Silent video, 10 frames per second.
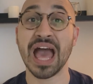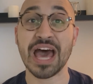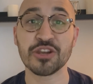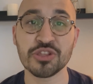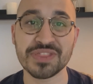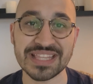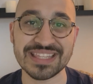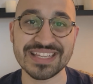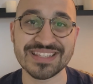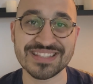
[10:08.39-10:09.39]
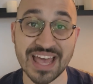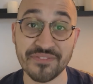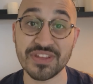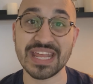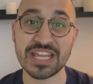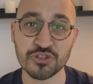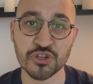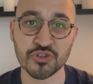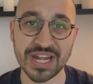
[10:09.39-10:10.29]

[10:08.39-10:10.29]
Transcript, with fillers: How do you think these seven interest